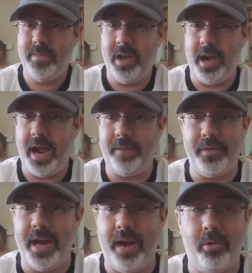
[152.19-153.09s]
a half
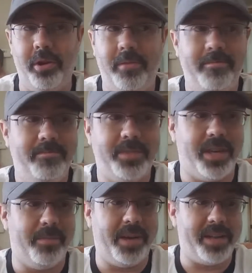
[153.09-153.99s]
an hour,
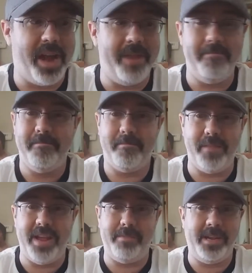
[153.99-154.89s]
something like that,
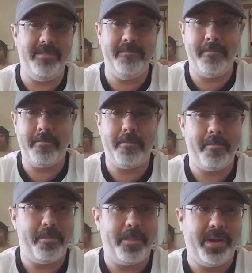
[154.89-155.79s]
maybe.
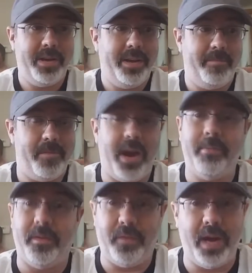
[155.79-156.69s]
Then I'm
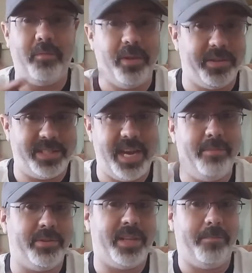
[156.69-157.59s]
going to find one of those
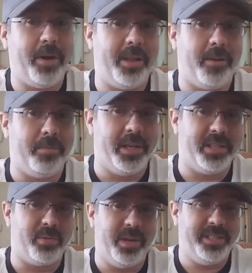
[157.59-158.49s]
tables and I'm probably going to play the
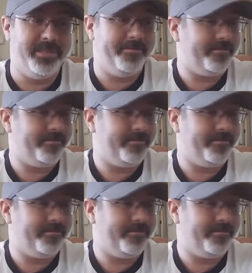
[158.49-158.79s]
Switch.